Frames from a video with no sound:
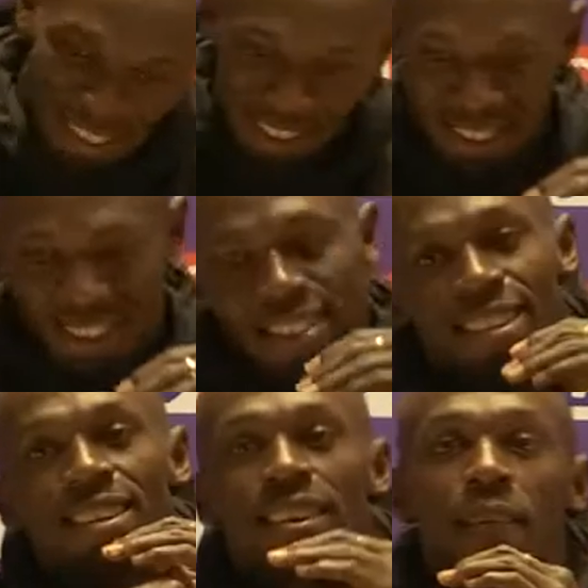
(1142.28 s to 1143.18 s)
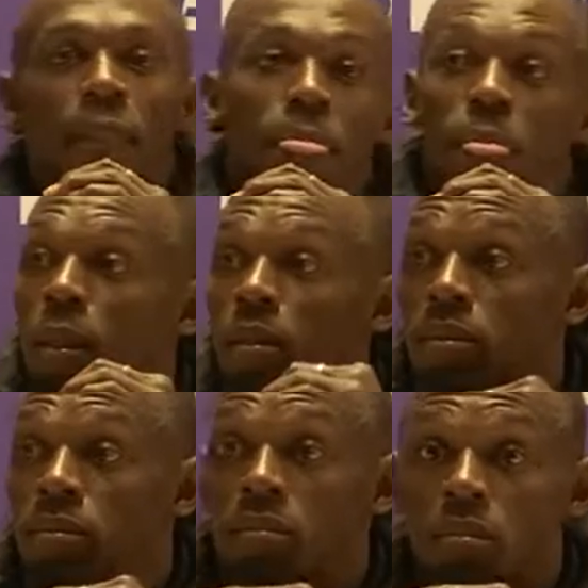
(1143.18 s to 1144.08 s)
How are you saying? Cathal Dennehy
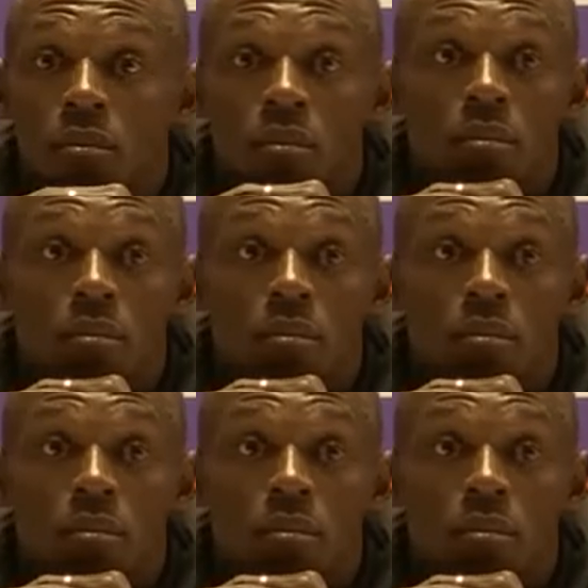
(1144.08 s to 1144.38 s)
with the Irish